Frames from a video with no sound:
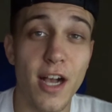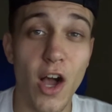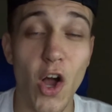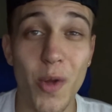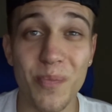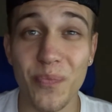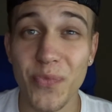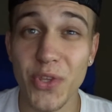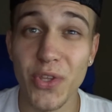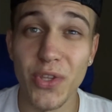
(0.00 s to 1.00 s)
Um,
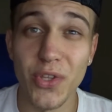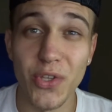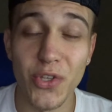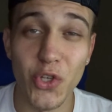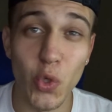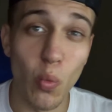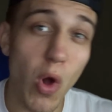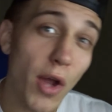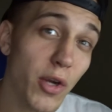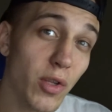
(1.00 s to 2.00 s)
your
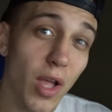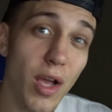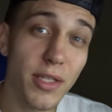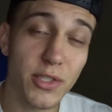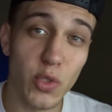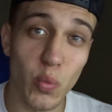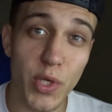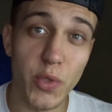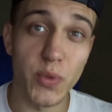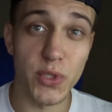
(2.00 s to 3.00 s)
water loss or
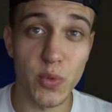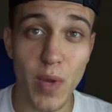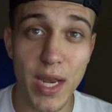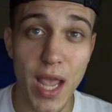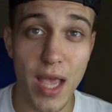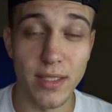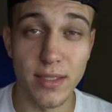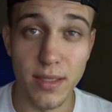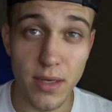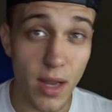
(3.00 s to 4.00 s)
when you sweat has
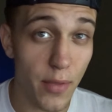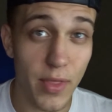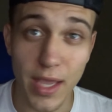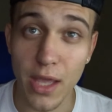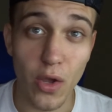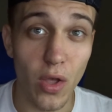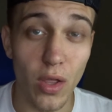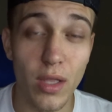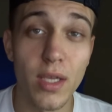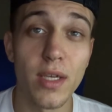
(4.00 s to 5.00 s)
nothing at all